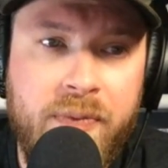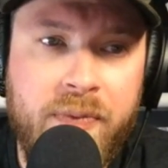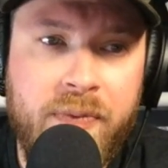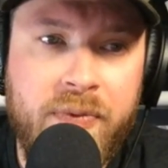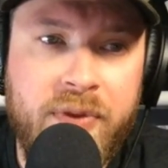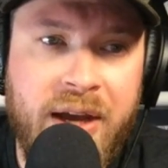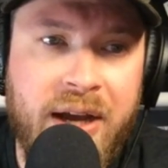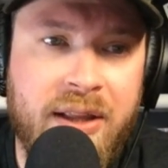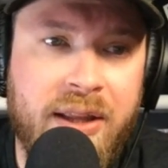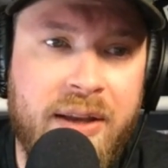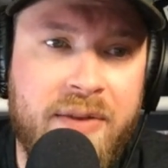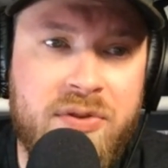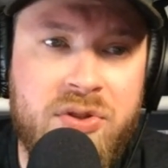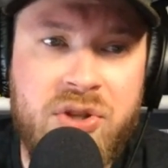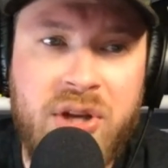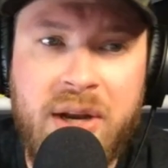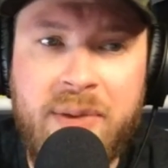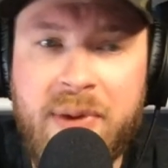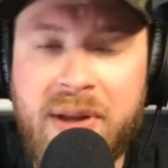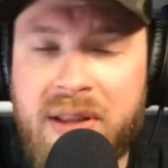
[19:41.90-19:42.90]
That leaves
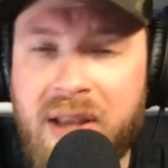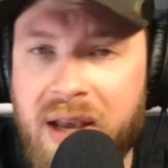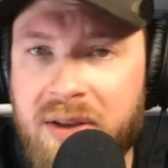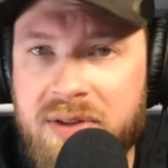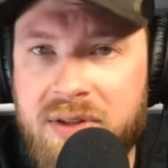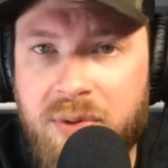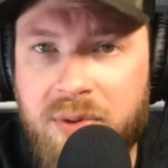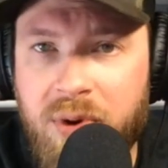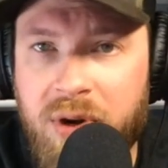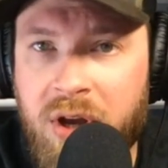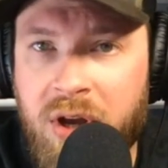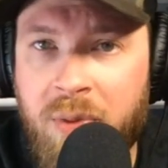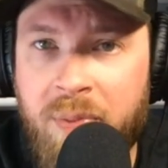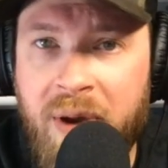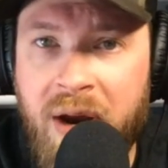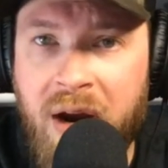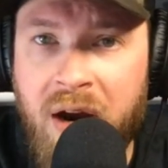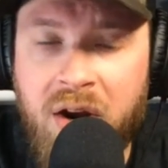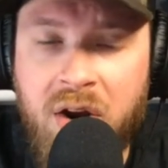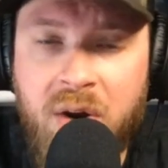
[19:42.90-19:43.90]
Jaden McDaniels and Rudy
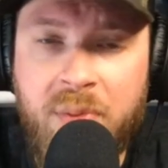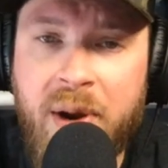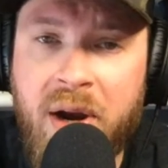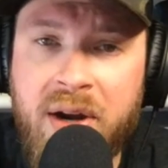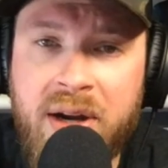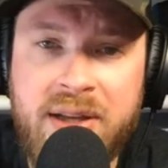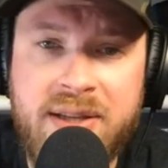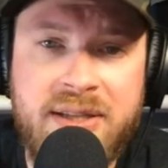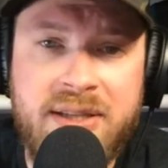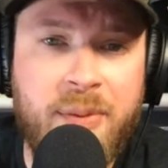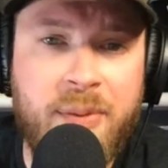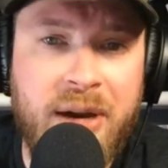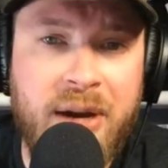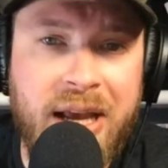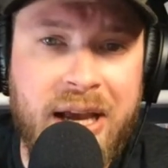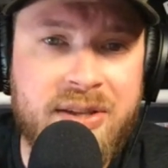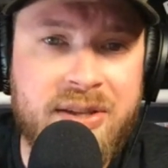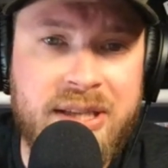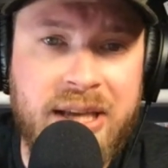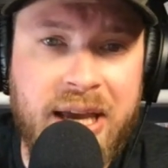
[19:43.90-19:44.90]
Gobert. Gobert needs somebody
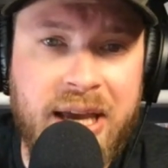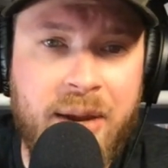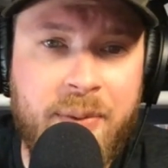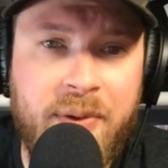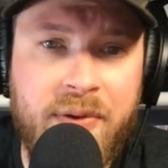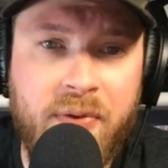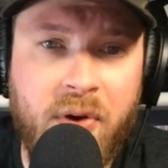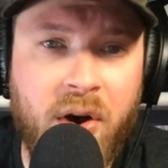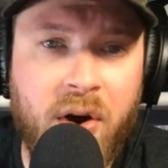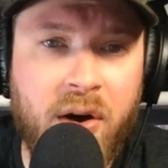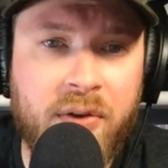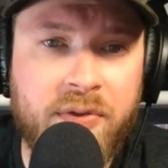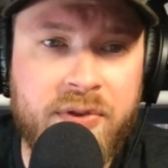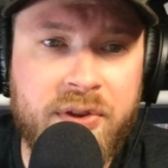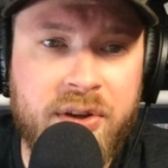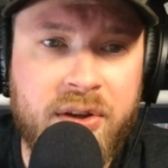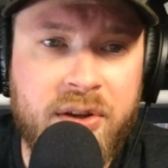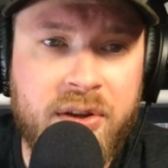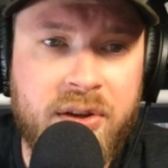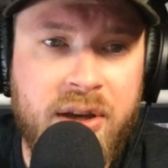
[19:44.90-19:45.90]
else to get him involved.
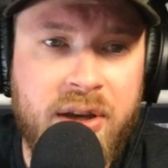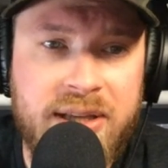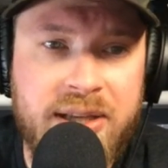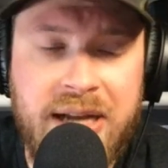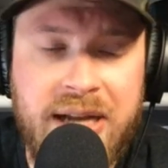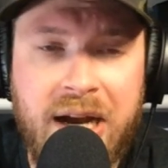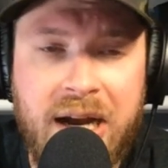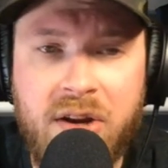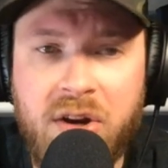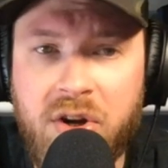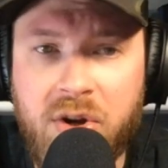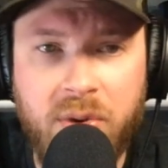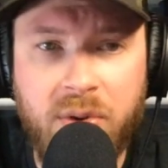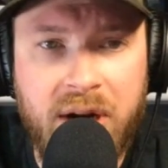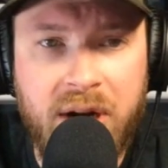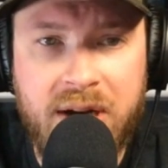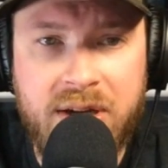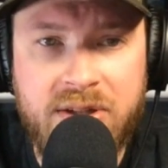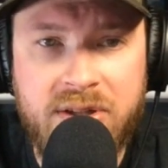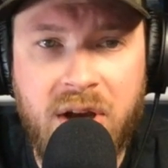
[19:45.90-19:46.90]
He's not going to do it
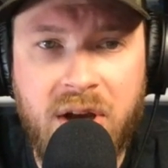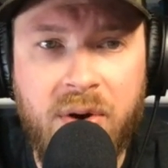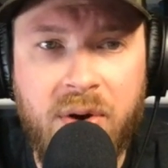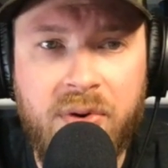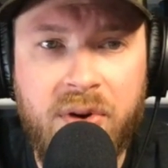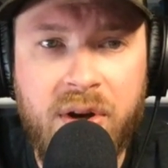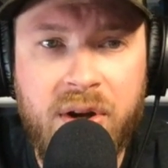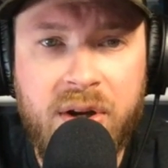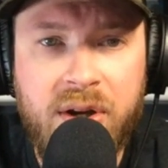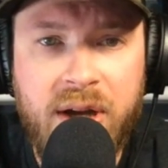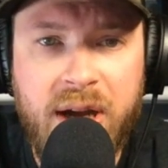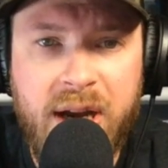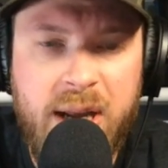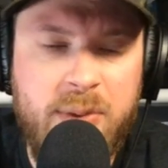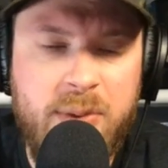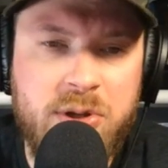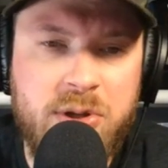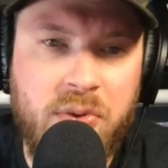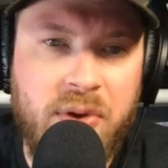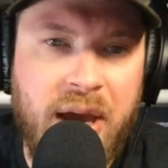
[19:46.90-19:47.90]
on his own. And he
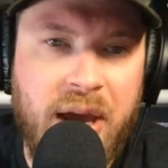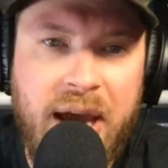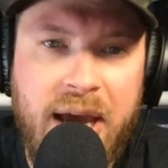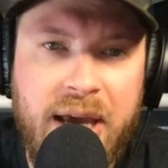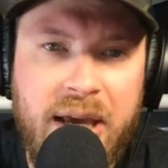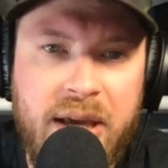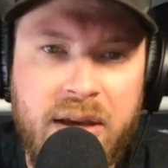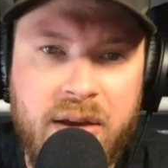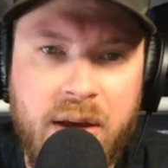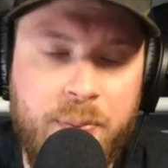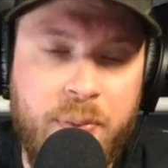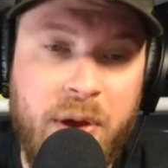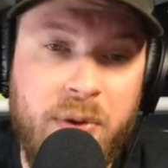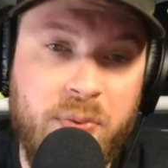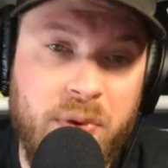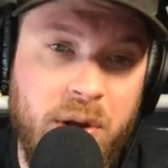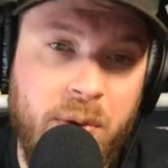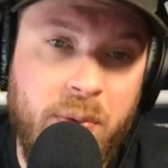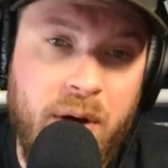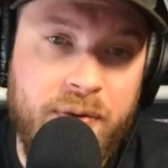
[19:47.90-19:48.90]
was okay. He played
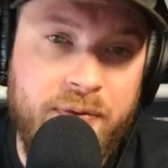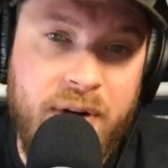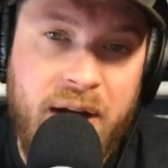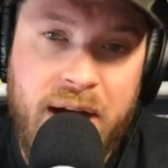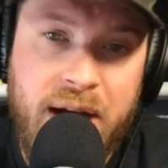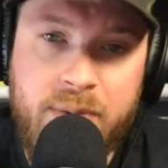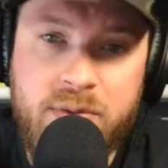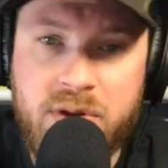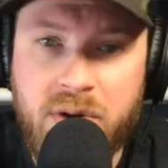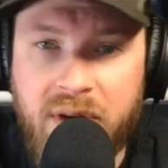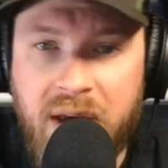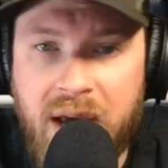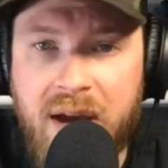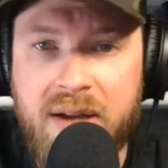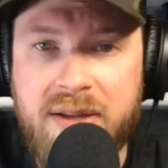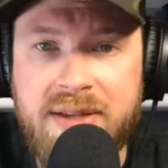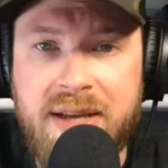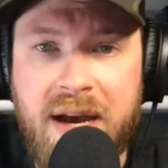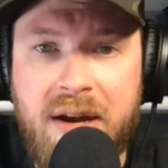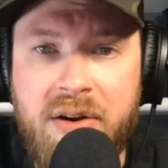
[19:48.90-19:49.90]
really well Friday. He was okay
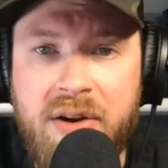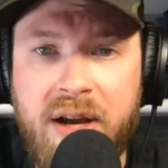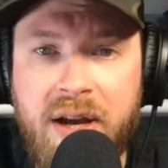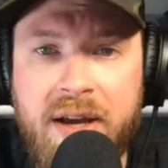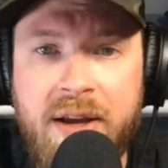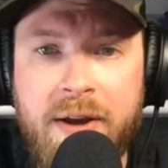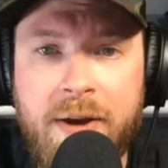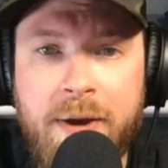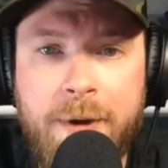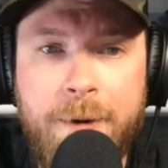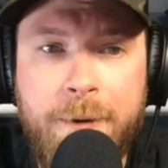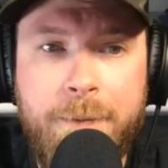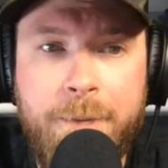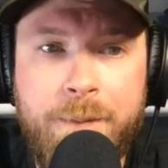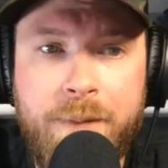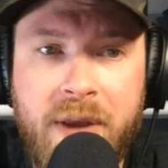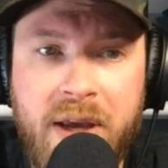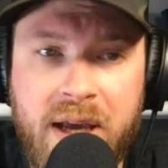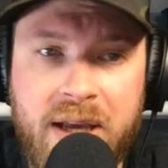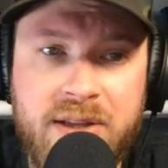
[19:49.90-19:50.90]
on Saturday
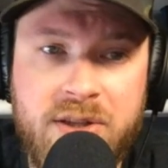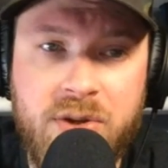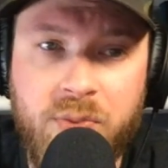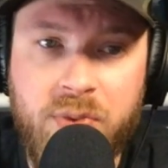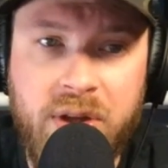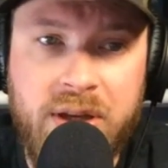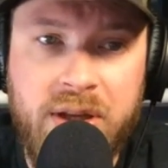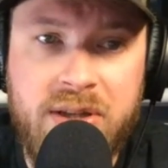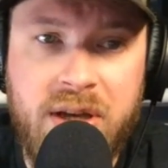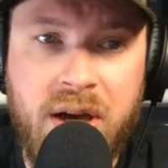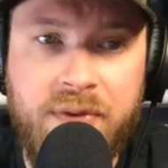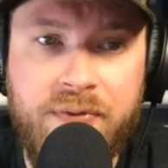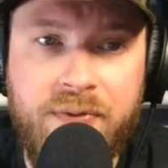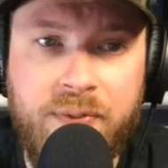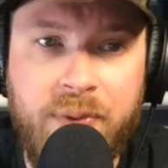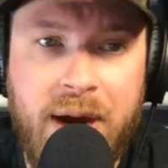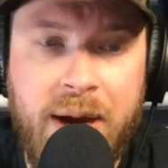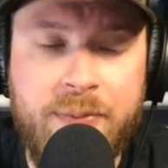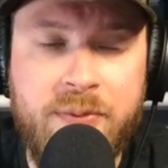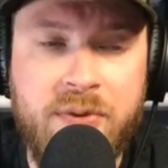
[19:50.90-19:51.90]
against a really tough
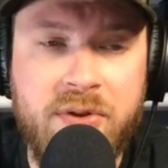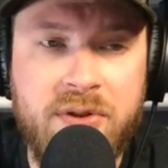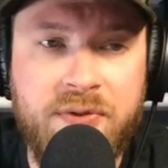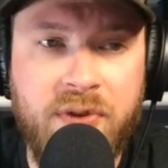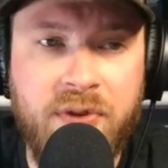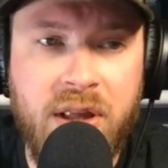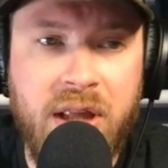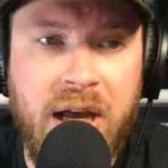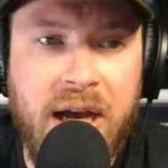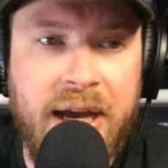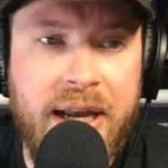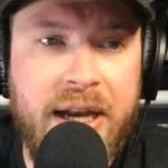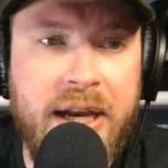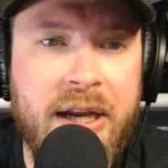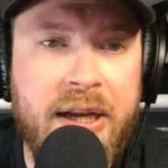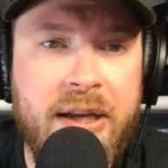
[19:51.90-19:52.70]
Raptors front line.